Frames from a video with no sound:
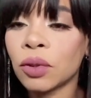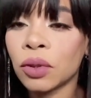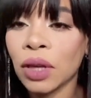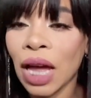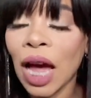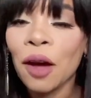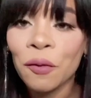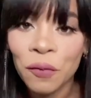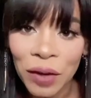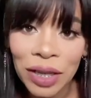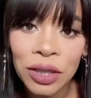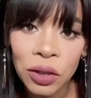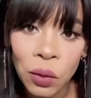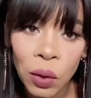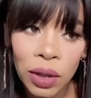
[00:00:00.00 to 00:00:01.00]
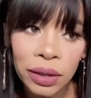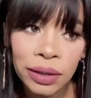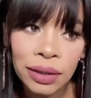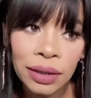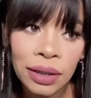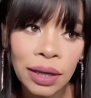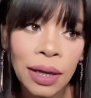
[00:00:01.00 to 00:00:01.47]
have faith, y'all,
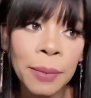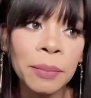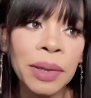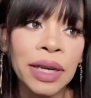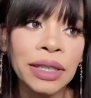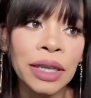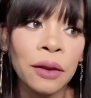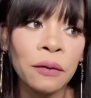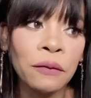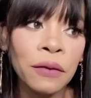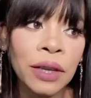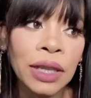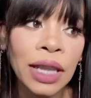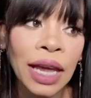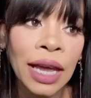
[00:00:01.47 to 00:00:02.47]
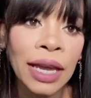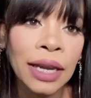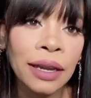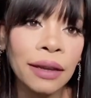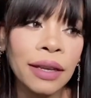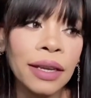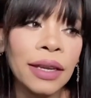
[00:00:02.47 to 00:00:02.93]
because I feel like
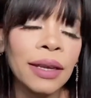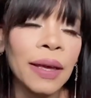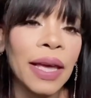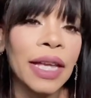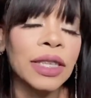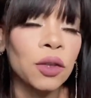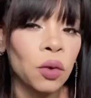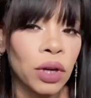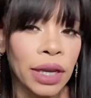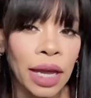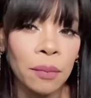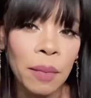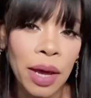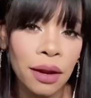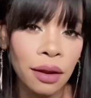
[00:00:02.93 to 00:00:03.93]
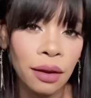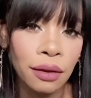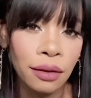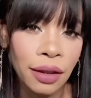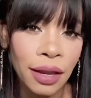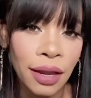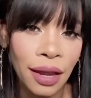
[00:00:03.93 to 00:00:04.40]
it's gonna get better.
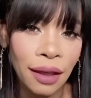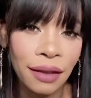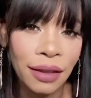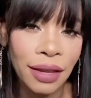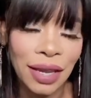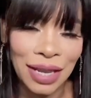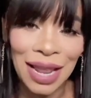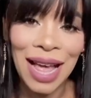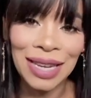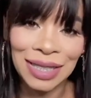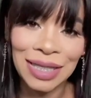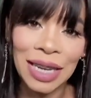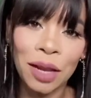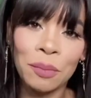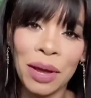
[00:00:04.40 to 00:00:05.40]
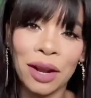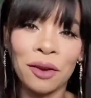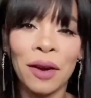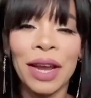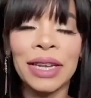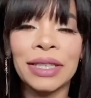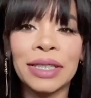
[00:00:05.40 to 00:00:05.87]
It has to get better,
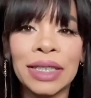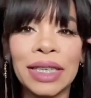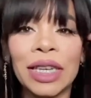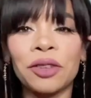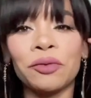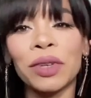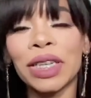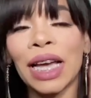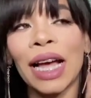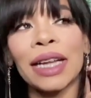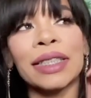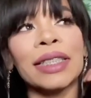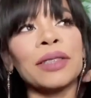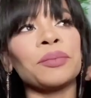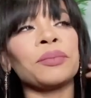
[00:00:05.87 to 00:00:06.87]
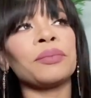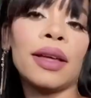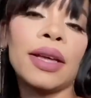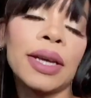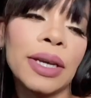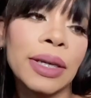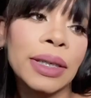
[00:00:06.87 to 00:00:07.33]
right? It really has.
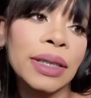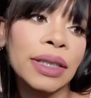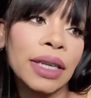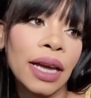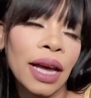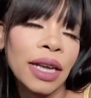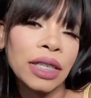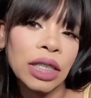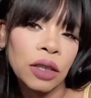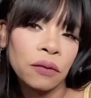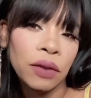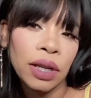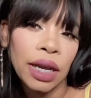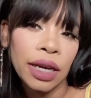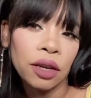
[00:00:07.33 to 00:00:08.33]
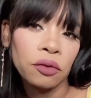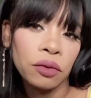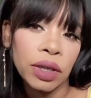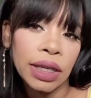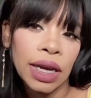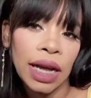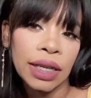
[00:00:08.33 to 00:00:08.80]
Yeah, I just feel like it
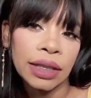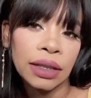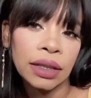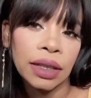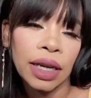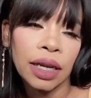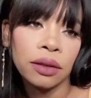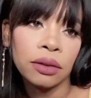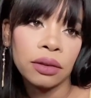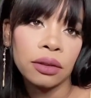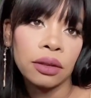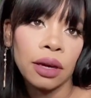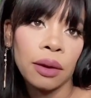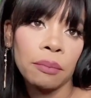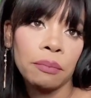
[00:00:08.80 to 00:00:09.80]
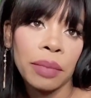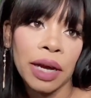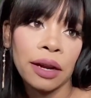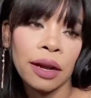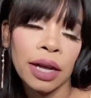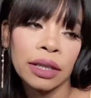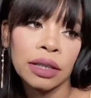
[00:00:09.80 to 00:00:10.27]
really has to get better
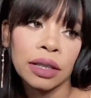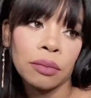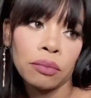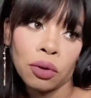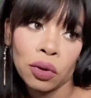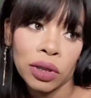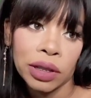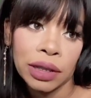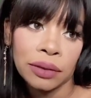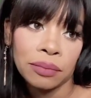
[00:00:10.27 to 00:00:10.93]
at some point.